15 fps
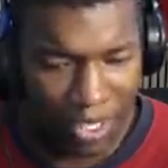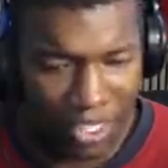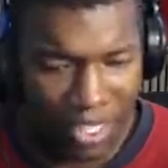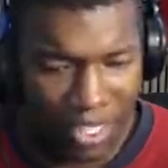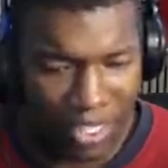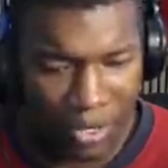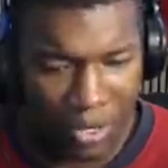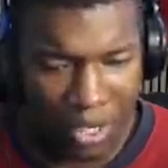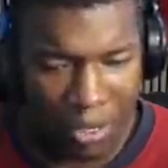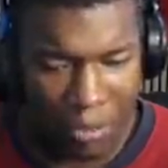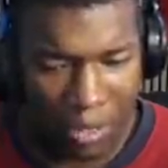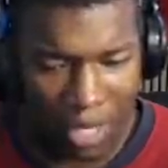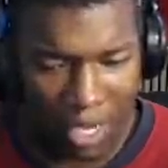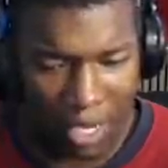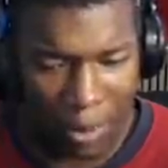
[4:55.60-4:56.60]
going to sit there and
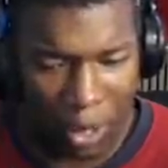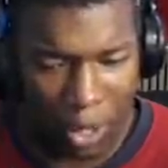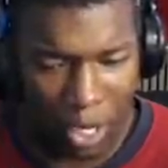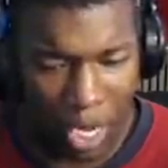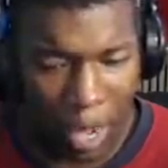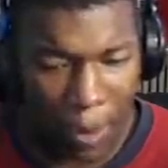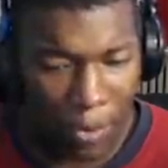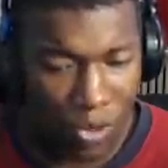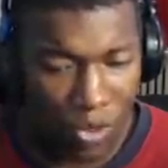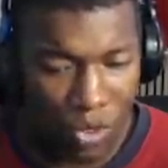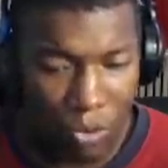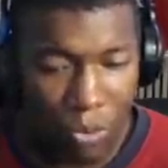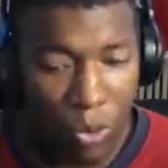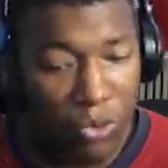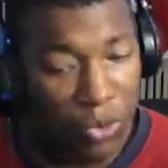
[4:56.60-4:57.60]
complain about it. I'm going
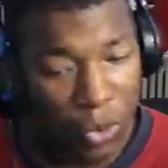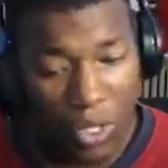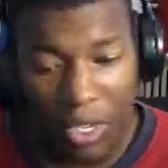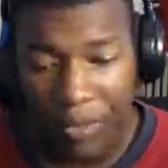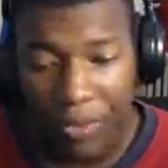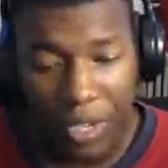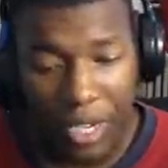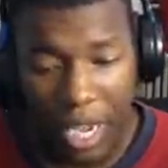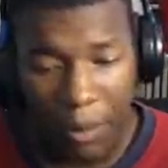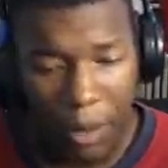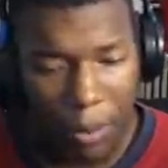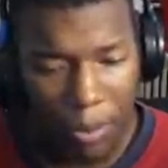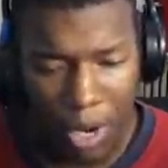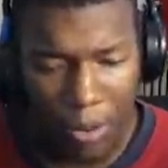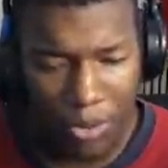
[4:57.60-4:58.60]
to move to a different game.
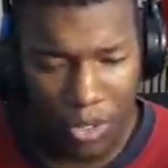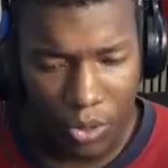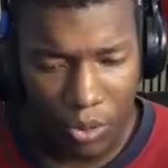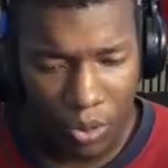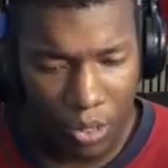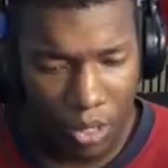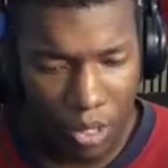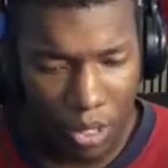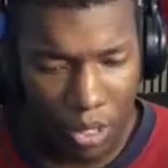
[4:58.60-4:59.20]
I promise you that.